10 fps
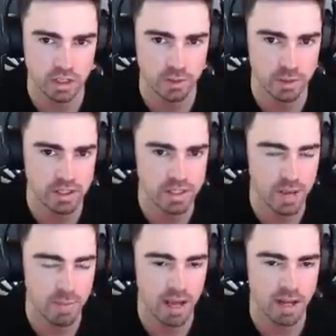bit of
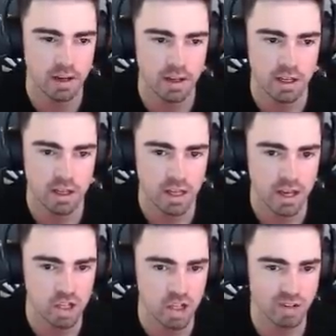stat pad. An
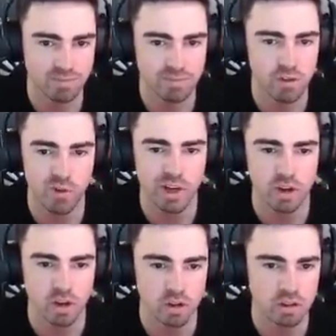extra
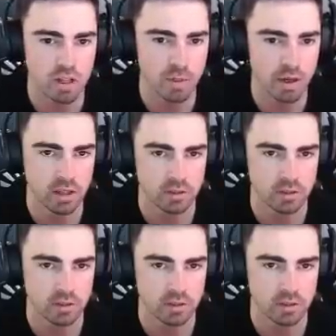300 gold. Come on now.